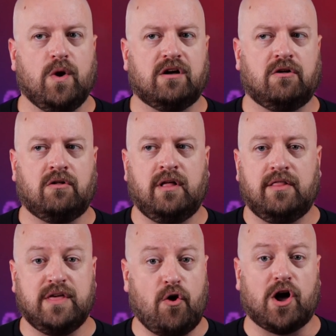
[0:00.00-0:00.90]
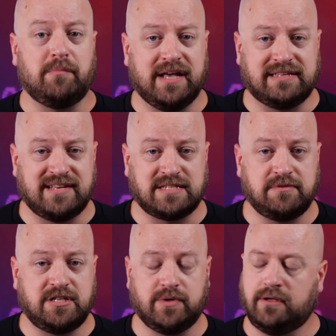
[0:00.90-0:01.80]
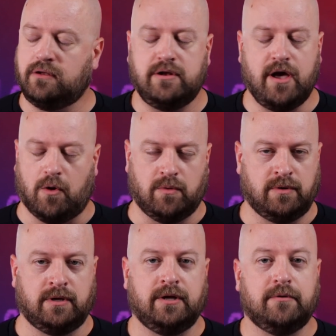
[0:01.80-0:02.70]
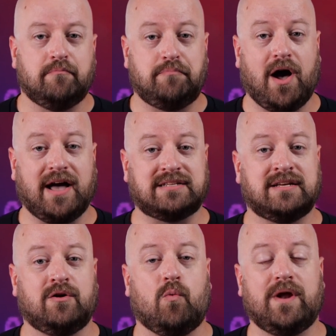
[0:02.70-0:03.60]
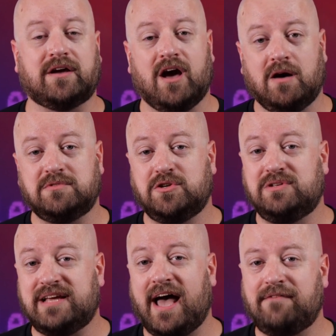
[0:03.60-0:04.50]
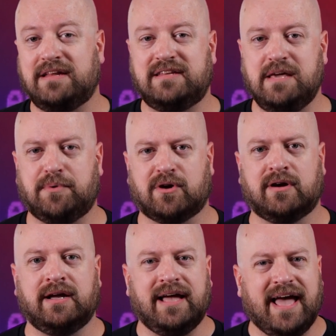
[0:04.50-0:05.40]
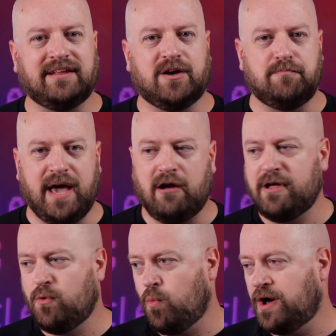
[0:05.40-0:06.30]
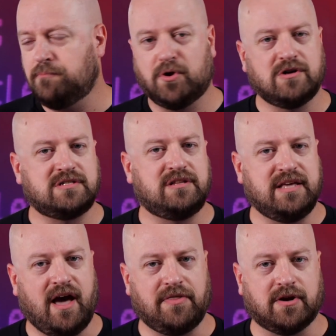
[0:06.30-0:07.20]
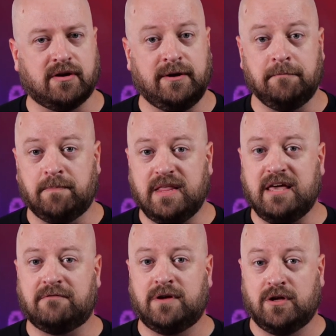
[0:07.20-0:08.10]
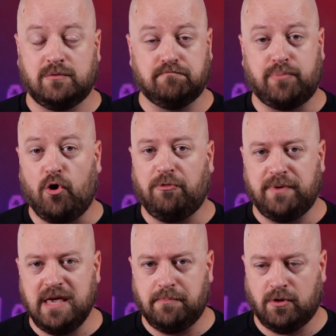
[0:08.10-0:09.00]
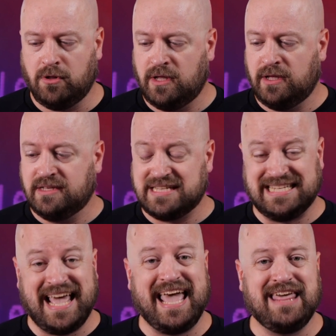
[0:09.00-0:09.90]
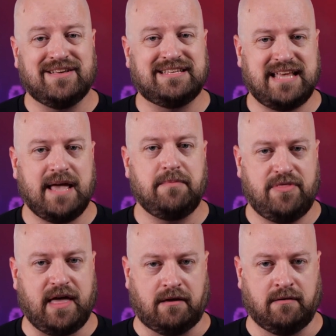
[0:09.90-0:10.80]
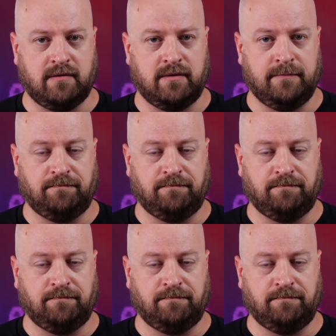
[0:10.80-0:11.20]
Will the automated systems do it? No. But when it comes to diving deeper and comparing one person to the other, if both people say the same thing,